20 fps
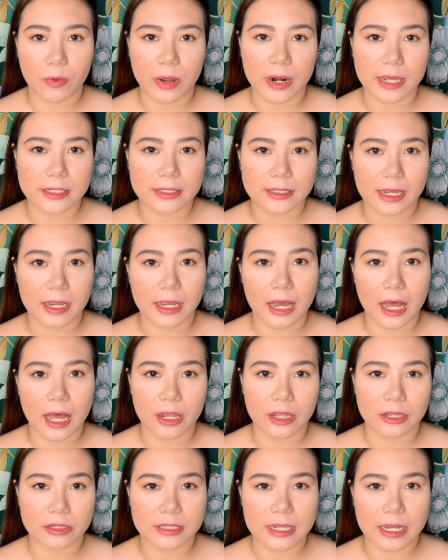When I say
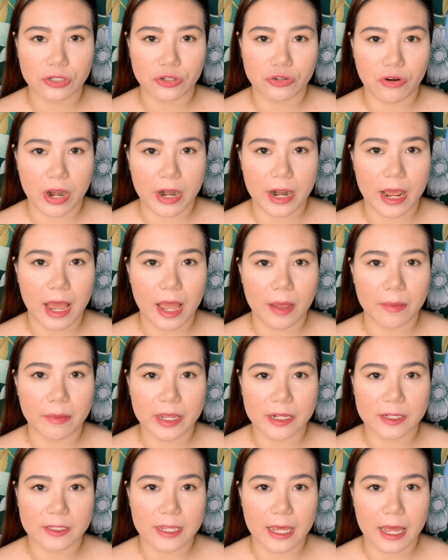color saturated, I
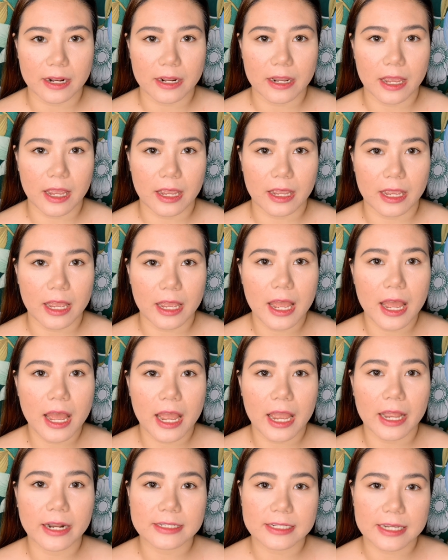mean that the
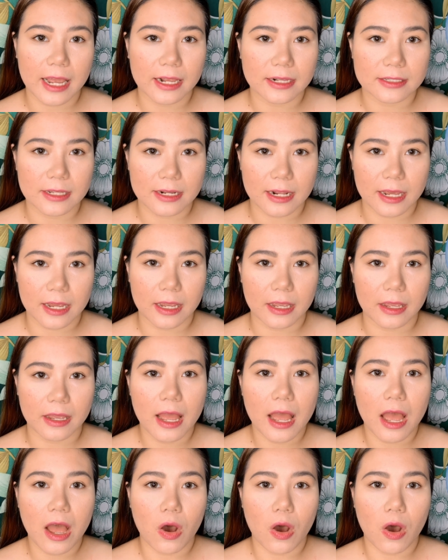intensity